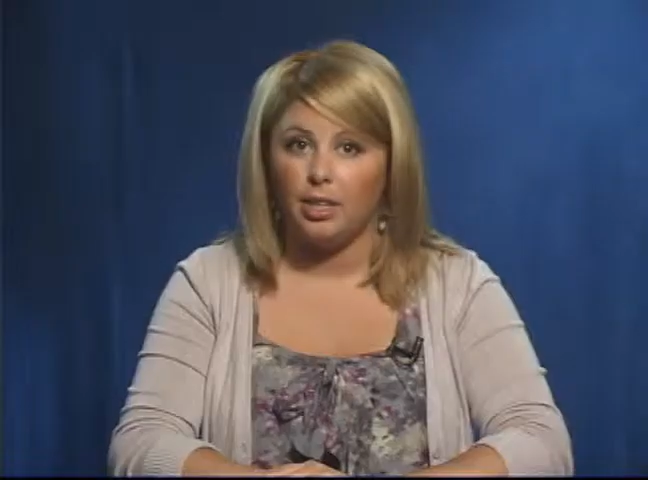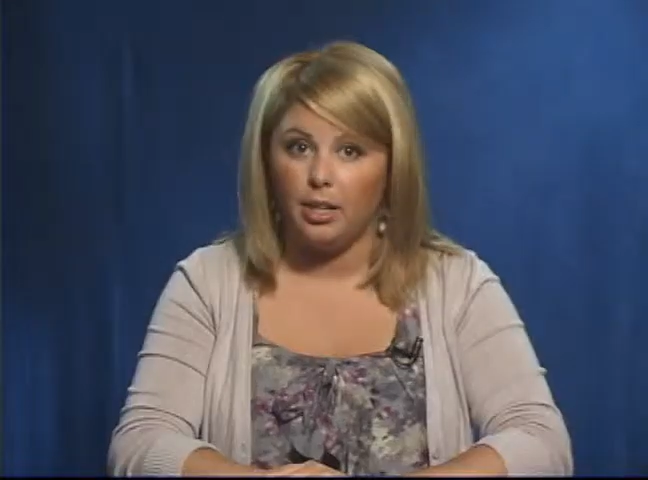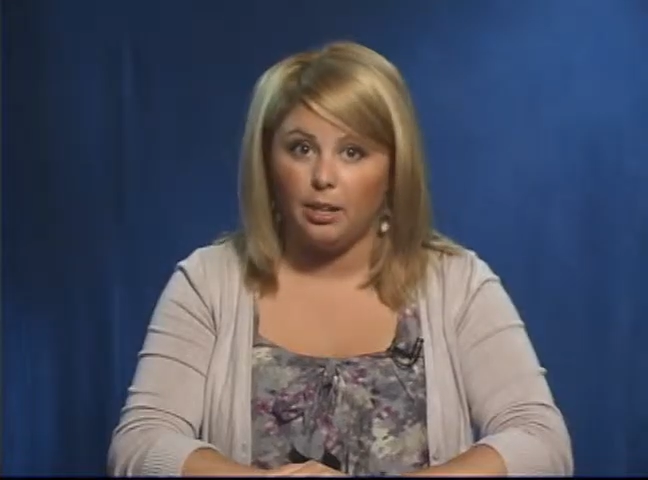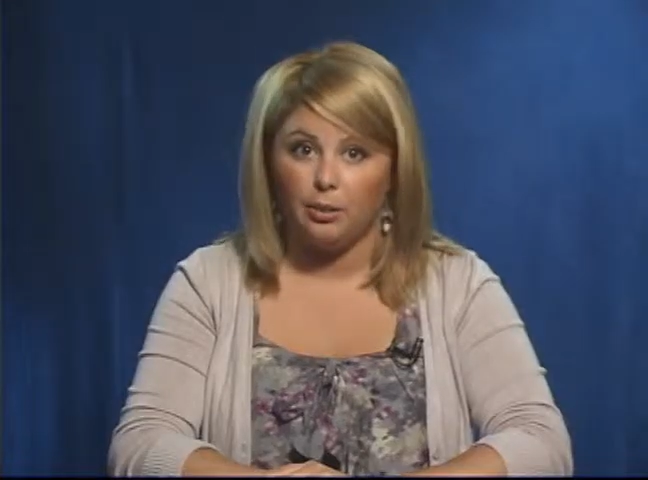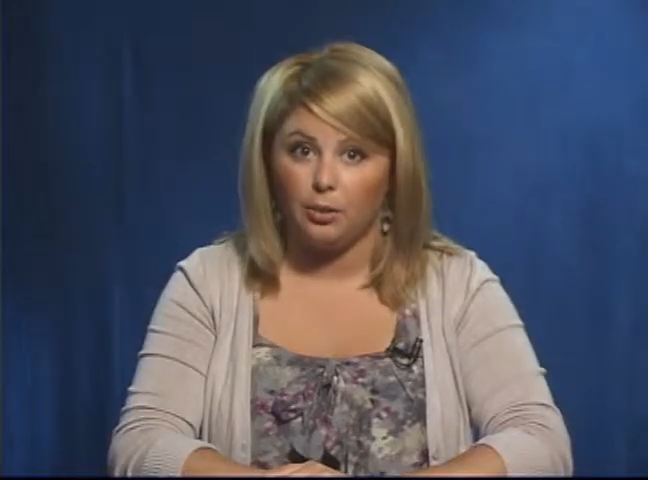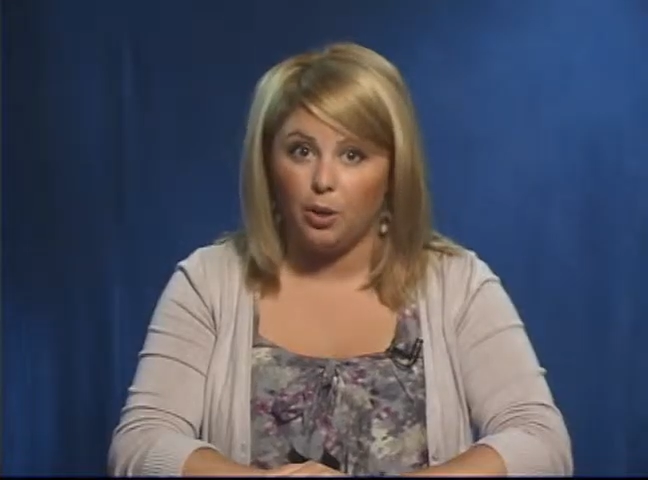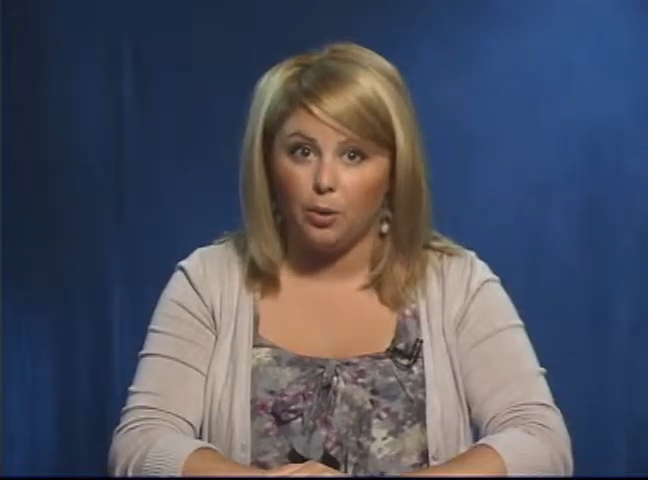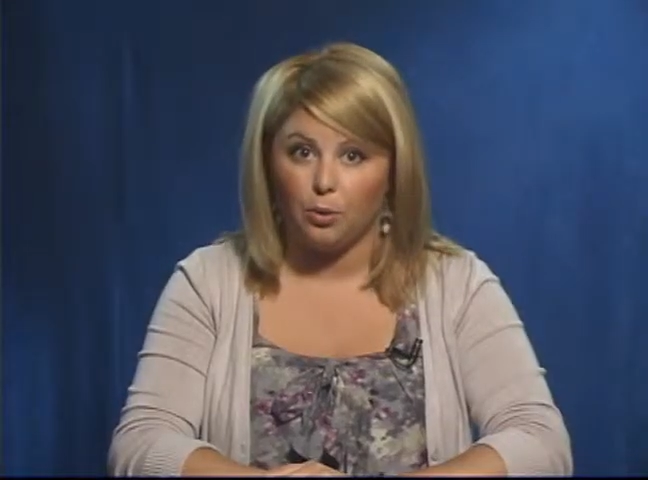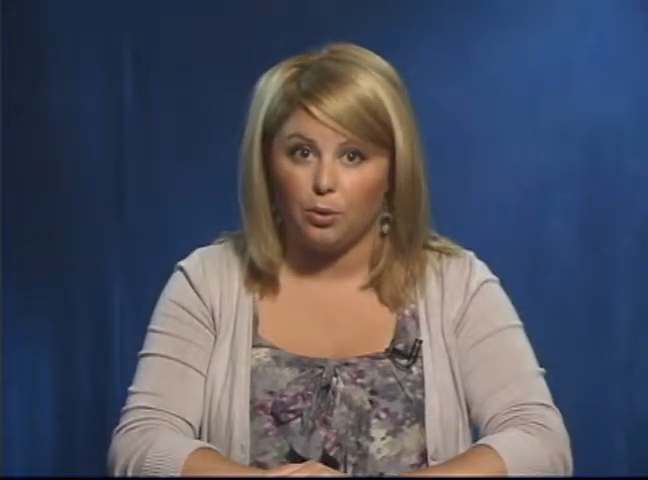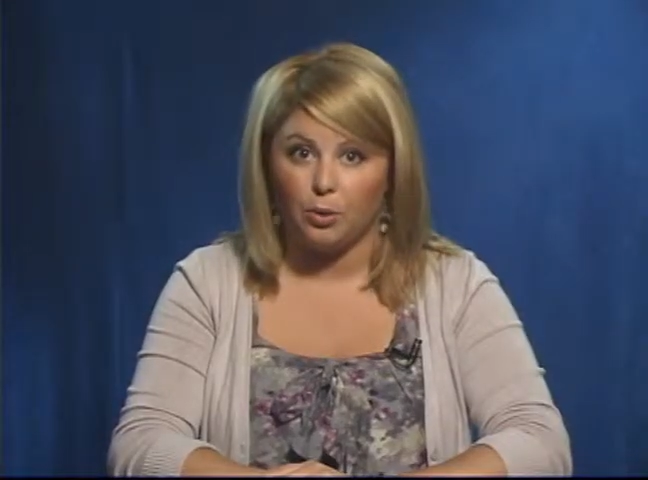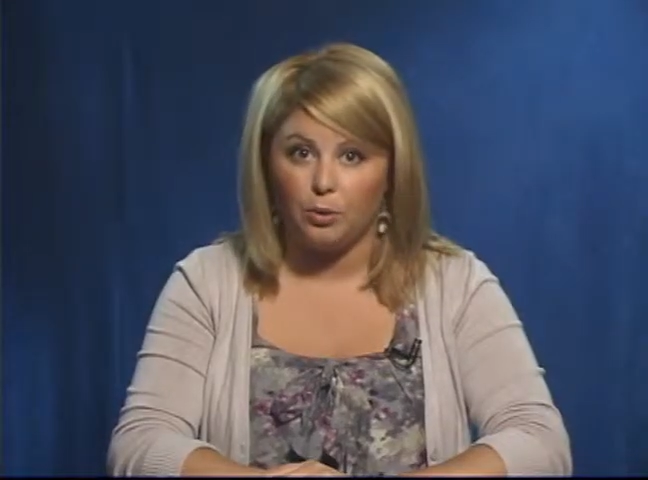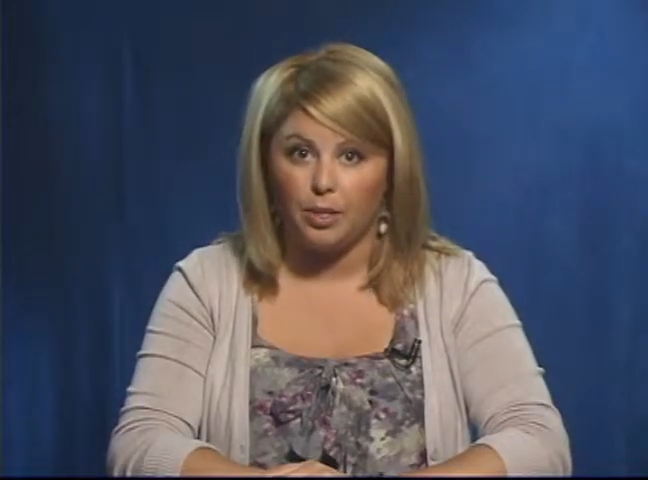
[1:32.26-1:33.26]
In other
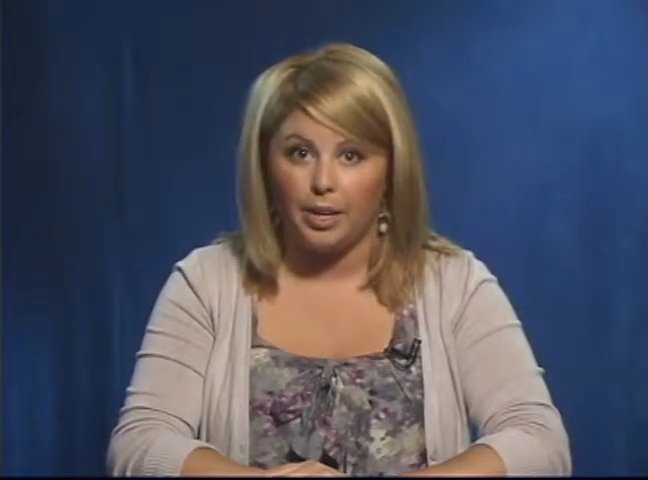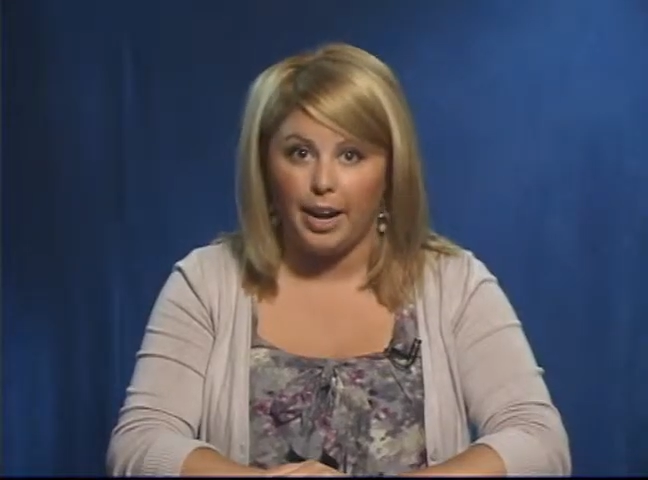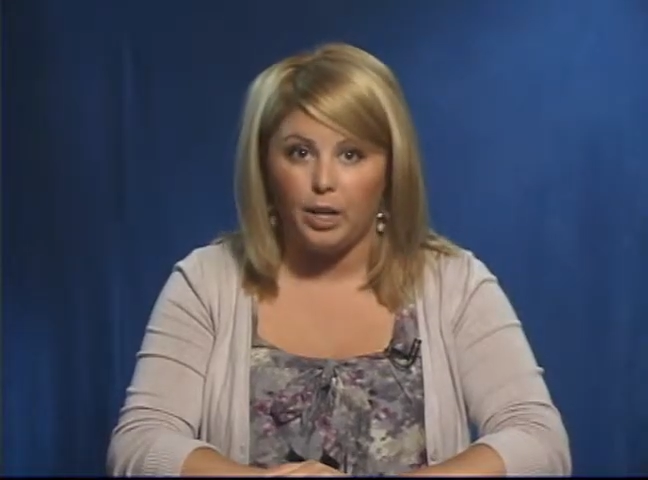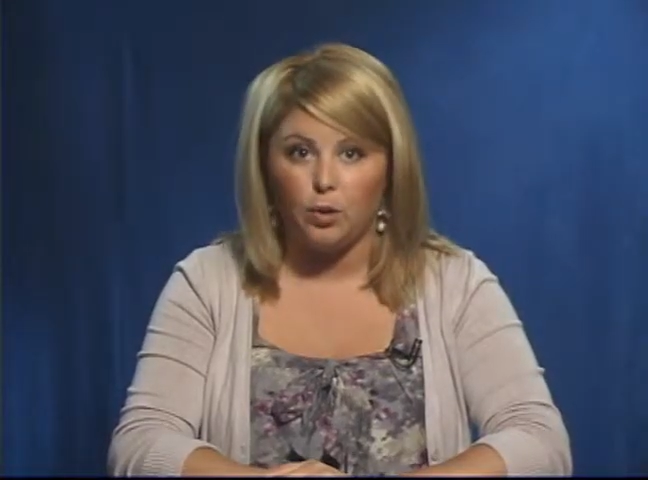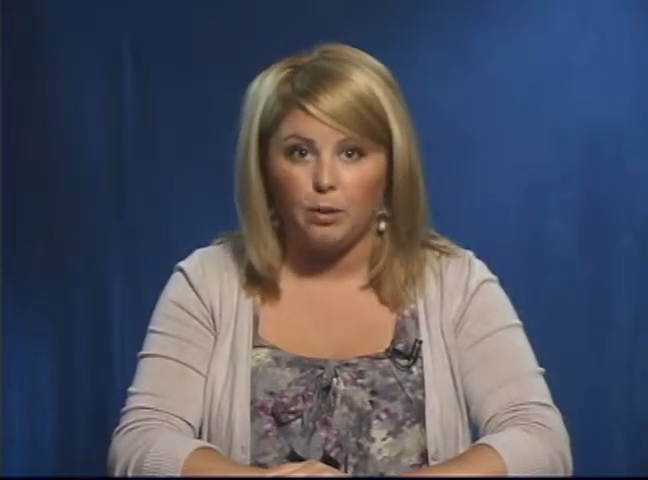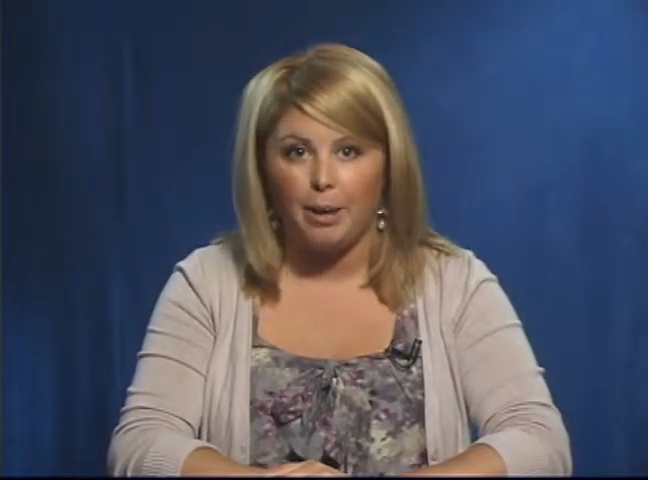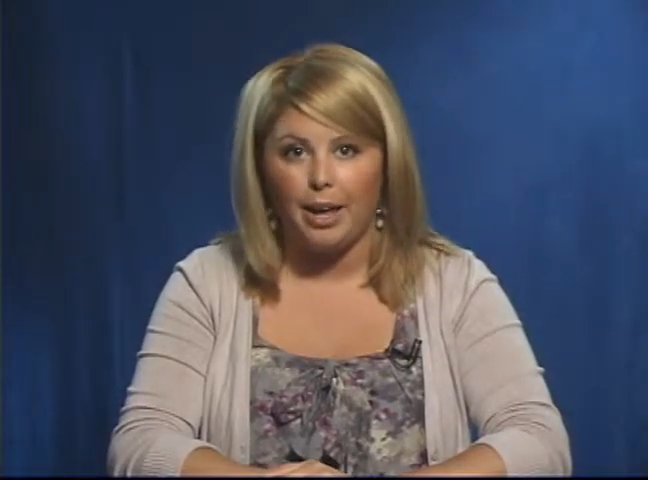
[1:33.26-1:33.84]
local news, an Akron